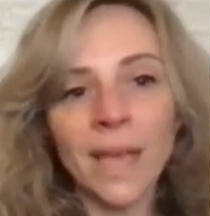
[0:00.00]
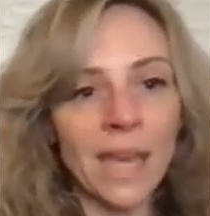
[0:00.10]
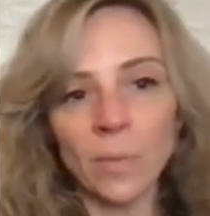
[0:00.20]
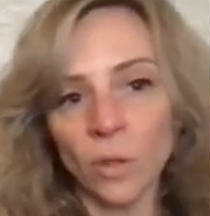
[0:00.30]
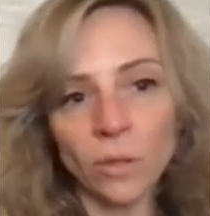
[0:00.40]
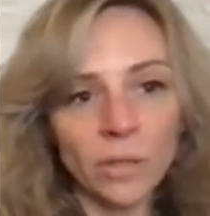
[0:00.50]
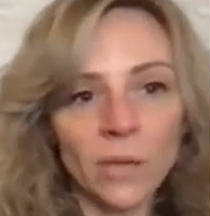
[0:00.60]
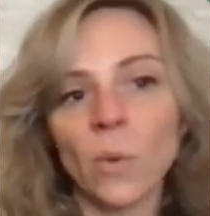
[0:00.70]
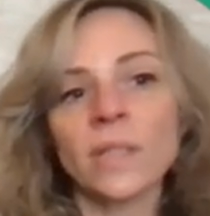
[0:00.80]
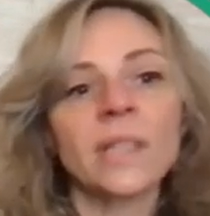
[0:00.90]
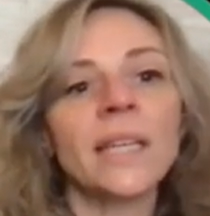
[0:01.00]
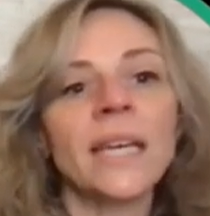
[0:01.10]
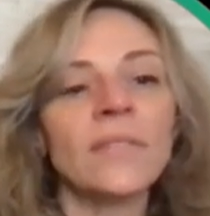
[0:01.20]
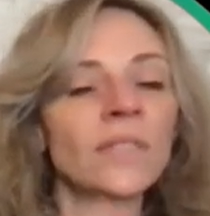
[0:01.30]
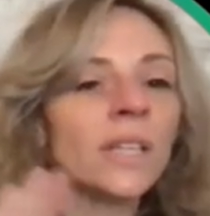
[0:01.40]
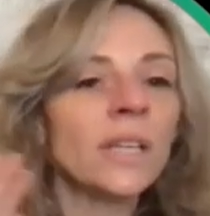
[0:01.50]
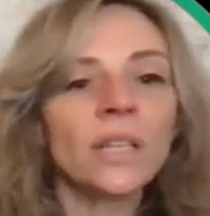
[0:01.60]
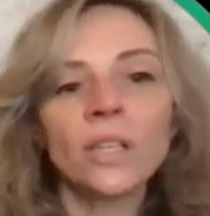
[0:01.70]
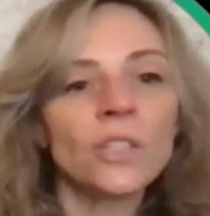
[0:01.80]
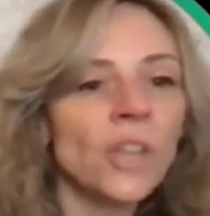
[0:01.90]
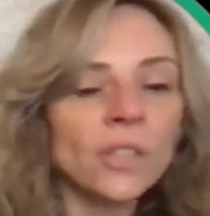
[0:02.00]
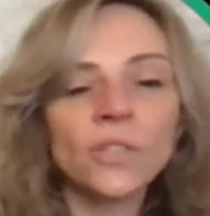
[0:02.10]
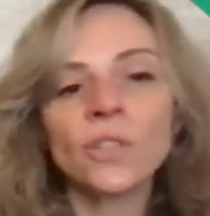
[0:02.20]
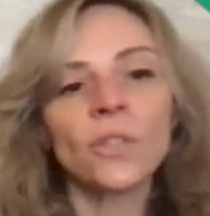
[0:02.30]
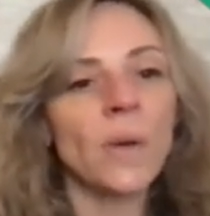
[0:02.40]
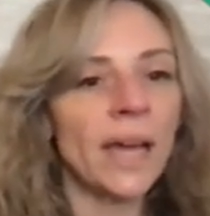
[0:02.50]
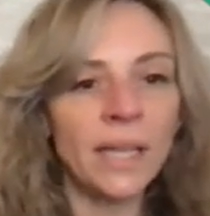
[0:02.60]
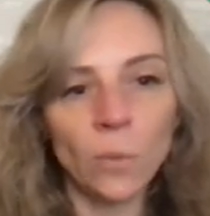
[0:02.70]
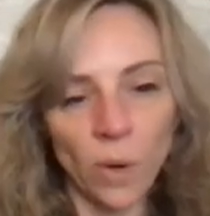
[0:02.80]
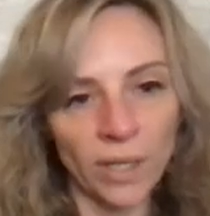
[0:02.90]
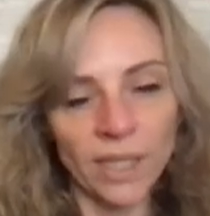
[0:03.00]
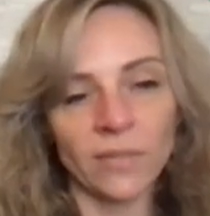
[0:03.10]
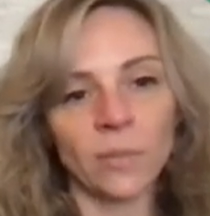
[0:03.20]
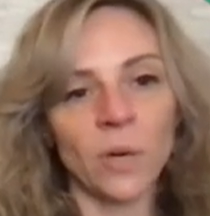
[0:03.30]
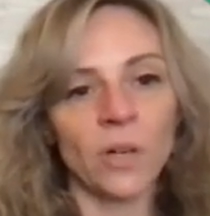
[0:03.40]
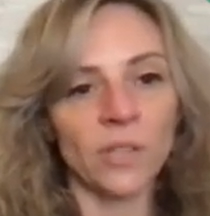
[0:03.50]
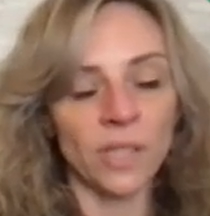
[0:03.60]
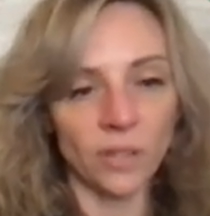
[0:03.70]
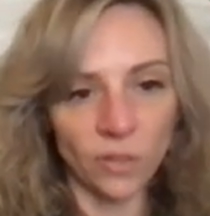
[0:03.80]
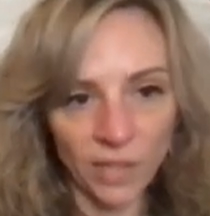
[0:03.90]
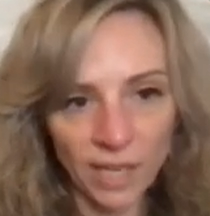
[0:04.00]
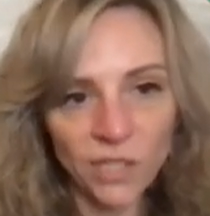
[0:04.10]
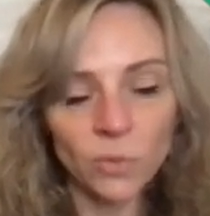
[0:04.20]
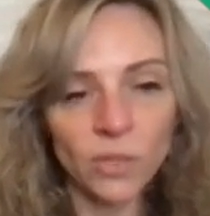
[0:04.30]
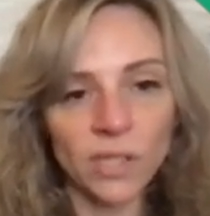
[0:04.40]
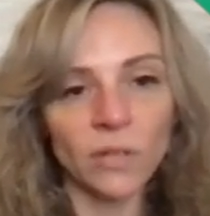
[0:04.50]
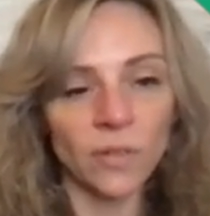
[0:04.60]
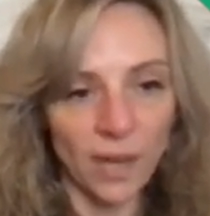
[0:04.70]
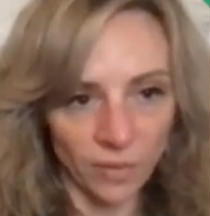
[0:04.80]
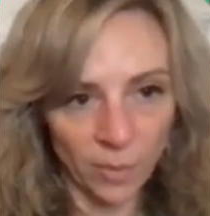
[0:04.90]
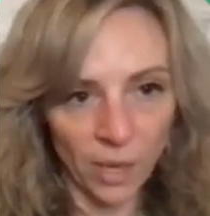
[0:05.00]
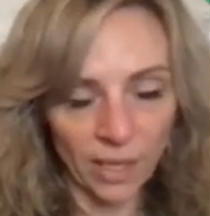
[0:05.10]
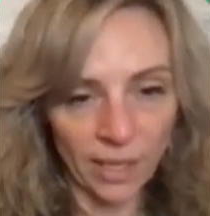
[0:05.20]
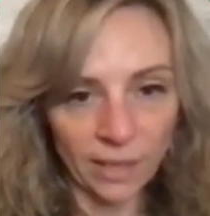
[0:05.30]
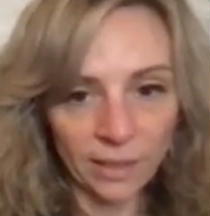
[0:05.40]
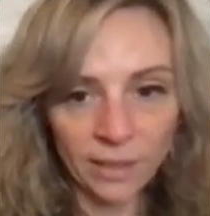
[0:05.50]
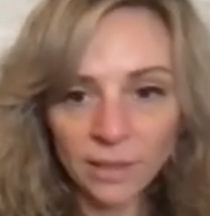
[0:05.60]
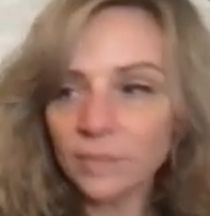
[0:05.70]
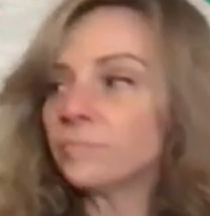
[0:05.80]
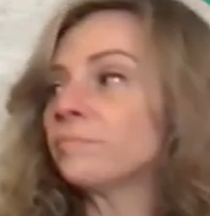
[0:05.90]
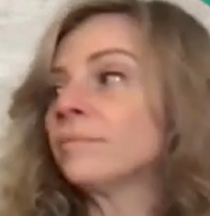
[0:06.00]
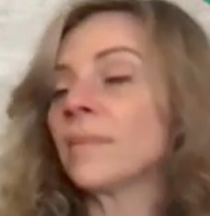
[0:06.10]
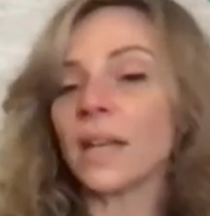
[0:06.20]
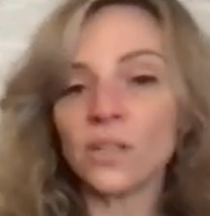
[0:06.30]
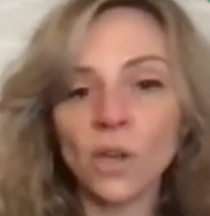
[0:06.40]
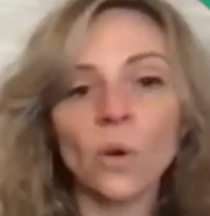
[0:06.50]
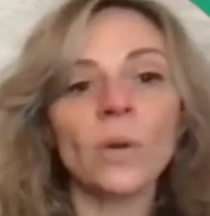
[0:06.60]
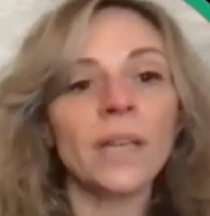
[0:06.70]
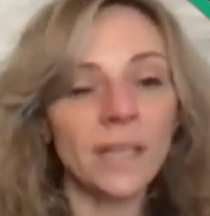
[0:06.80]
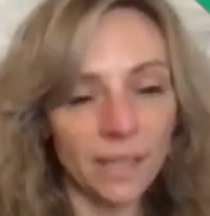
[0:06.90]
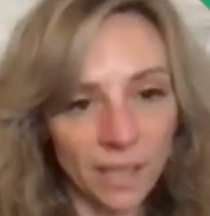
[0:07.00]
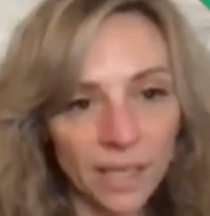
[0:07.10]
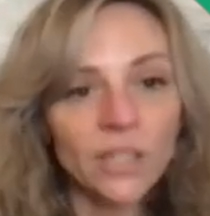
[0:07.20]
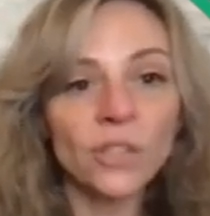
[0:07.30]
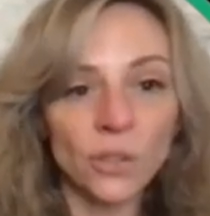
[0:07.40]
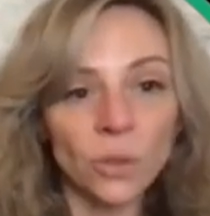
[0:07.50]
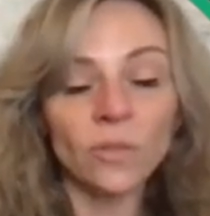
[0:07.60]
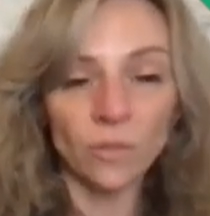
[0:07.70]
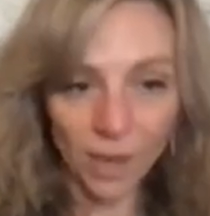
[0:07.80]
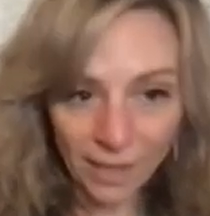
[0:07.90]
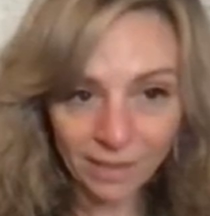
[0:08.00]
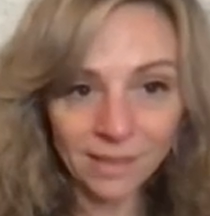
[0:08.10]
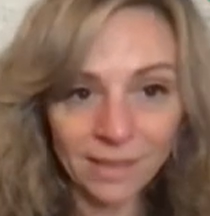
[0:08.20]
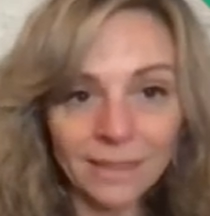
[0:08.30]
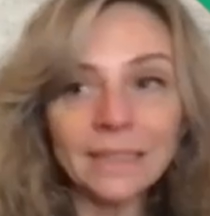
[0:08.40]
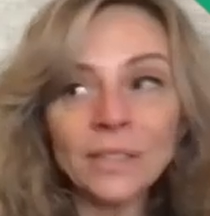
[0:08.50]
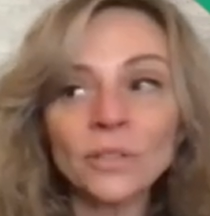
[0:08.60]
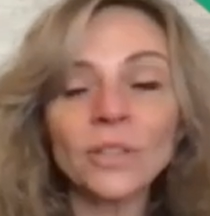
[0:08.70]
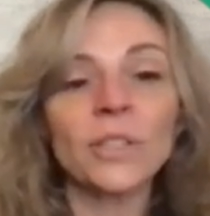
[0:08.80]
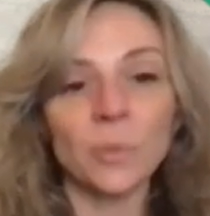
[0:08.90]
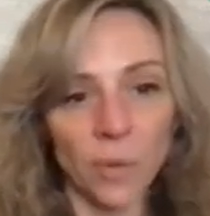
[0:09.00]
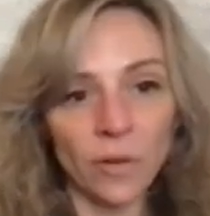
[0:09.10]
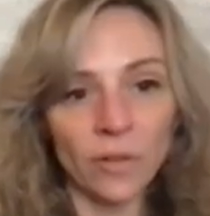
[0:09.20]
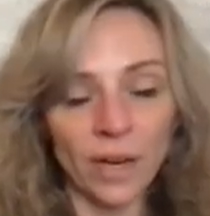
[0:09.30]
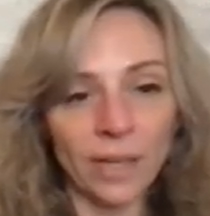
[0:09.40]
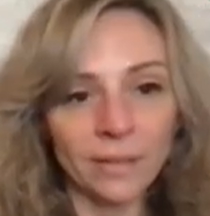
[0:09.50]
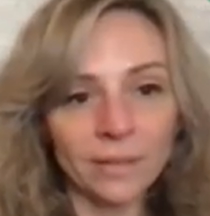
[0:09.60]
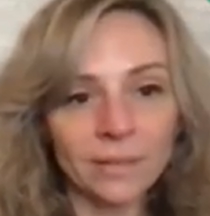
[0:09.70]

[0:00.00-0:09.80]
Abel. It wasn't a gift just to any one given person. Creation was here for everybody. So it is your right, literally your birthright.